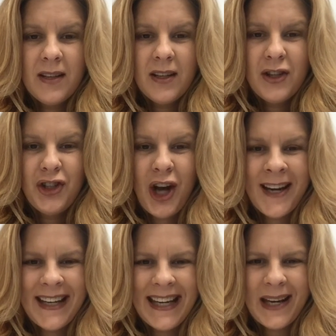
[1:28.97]

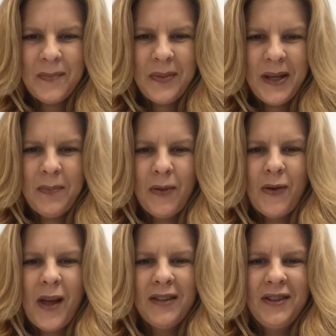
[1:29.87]
checking in people,
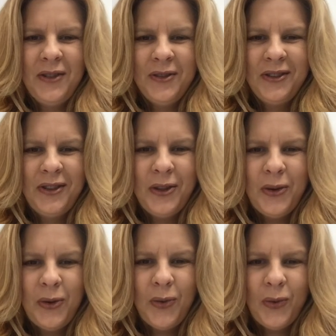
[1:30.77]
that's used
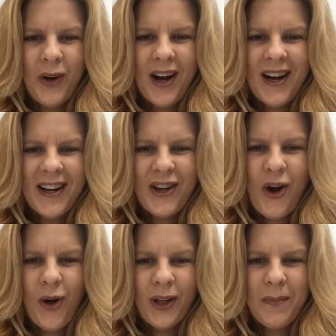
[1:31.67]
to
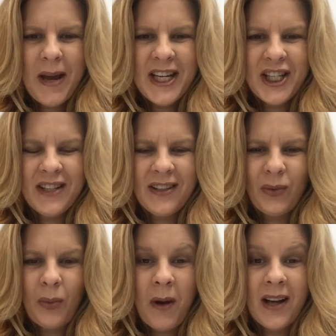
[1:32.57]
calling patients and
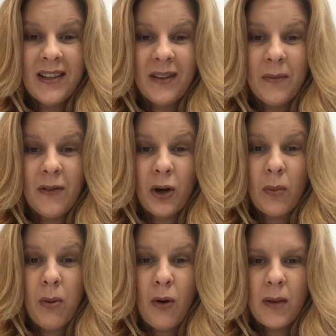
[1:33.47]
reminding them of their
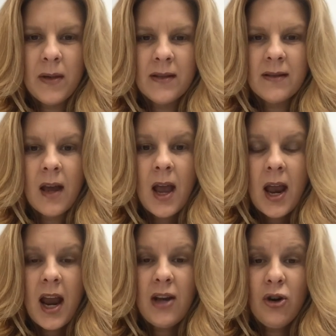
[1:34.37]
appointments,
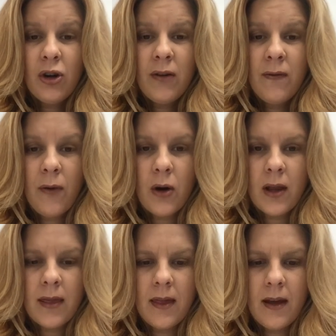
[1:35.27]
and you're
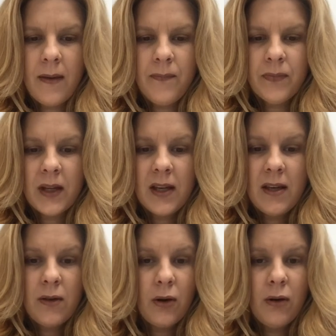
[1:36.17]
converting them
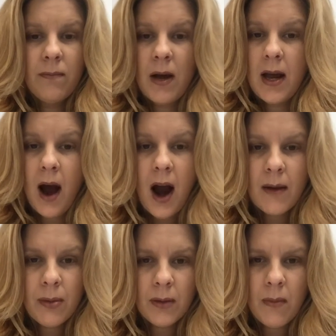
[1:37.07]
either a
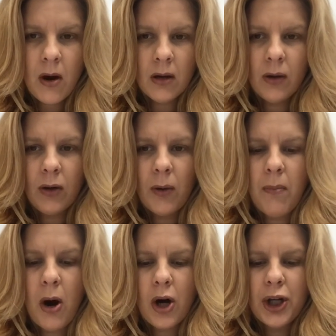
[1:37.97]
hybrid model or
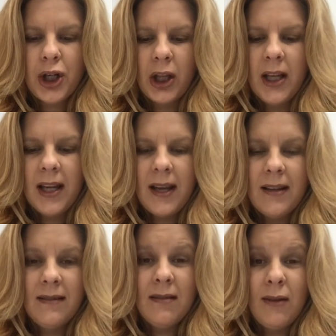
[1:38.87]
partially
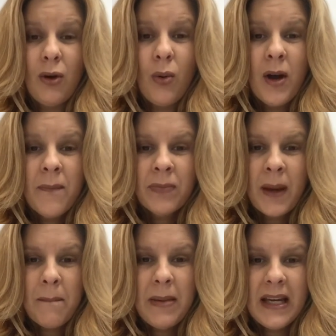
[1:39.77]
into
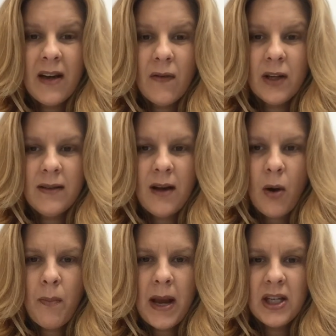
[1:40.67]
being able to tell
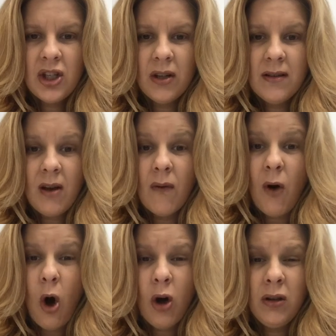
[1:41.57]
patients of
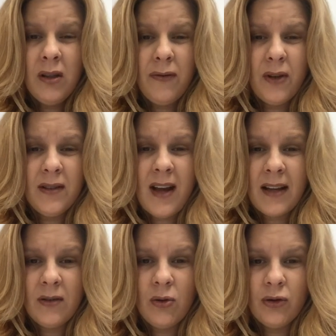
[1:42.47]
all different
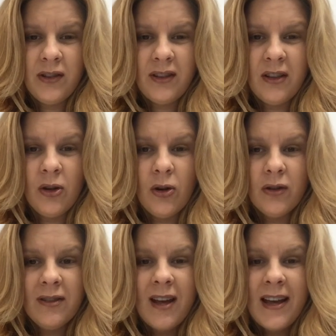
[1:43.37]
technical
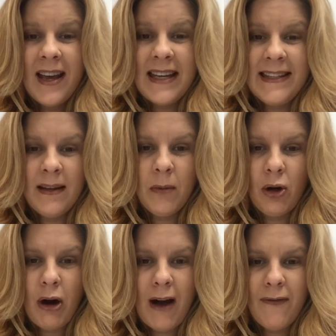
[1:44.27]
skills and
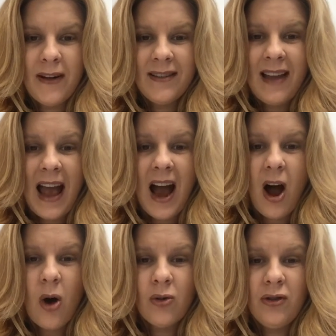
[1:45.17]
demographics
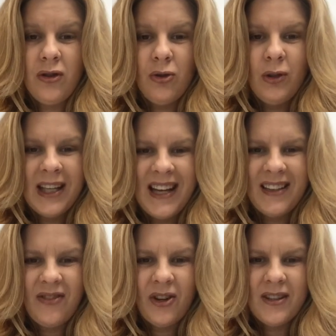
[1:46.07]
how to connect
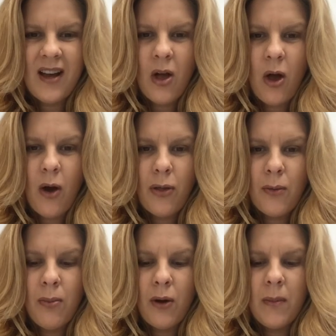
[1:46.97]
for a telehealth
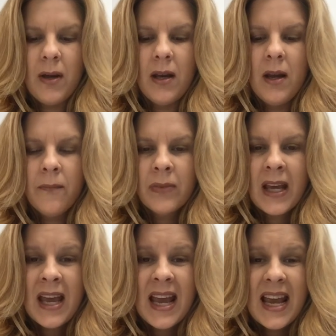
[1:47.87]
appointment.
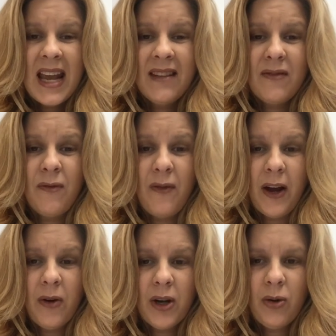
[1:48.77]
It's
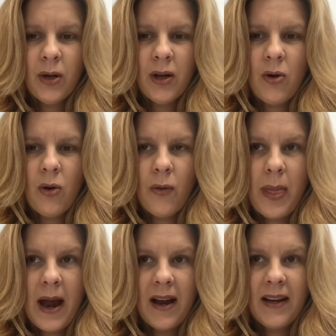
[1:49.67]
very critical
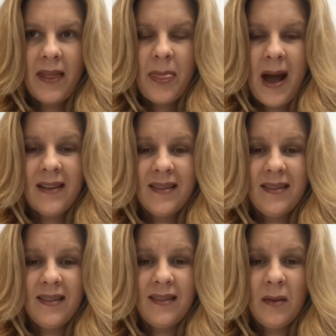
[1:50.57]
that that's
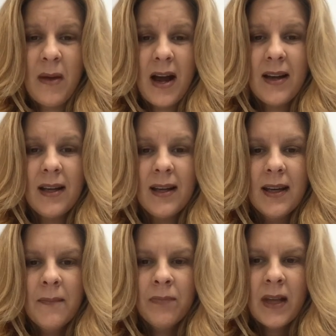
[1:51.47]
systematic
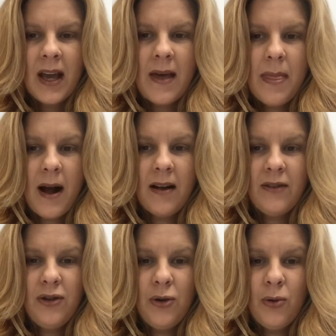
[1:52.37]
and that
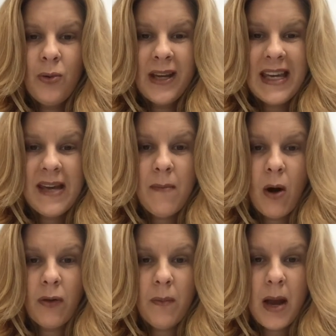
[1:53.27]
you
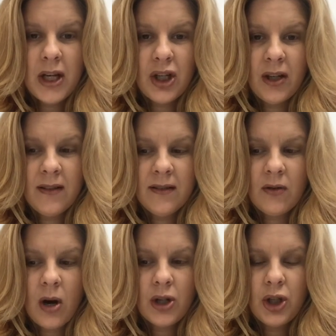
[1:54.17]
email the patient
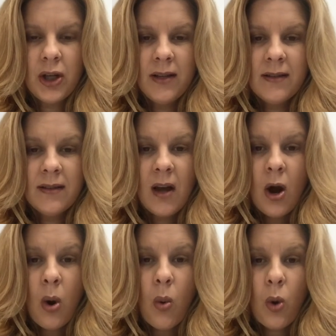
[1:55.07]
instructions
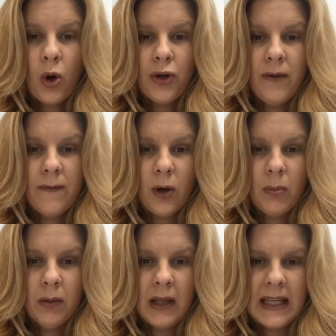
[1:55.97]
or you
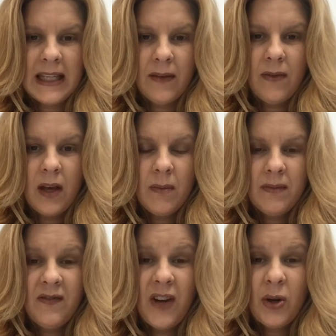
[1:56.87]
verbally give them
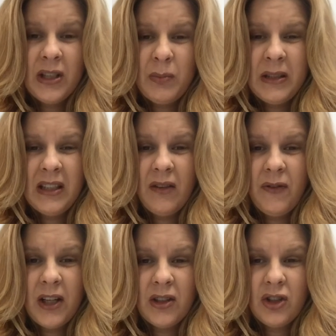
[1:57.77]
very
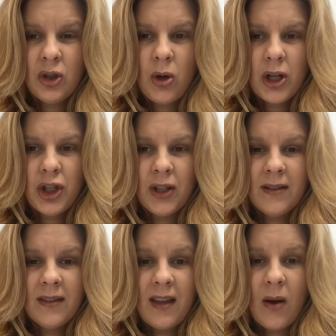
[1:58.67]
specific
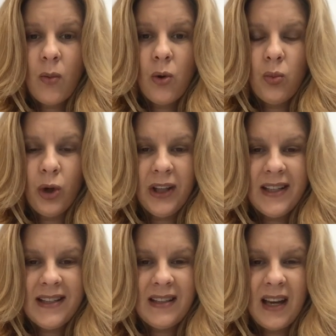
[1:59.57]
instructions. That will really
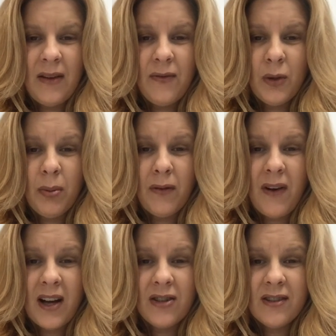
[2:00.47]
save your
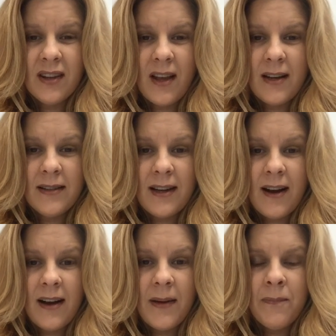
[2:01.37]
providers a lot of
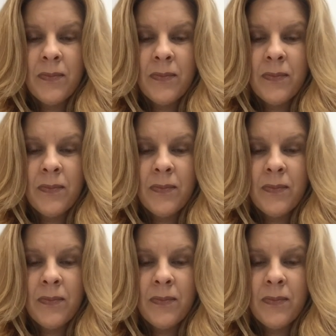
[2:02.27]
time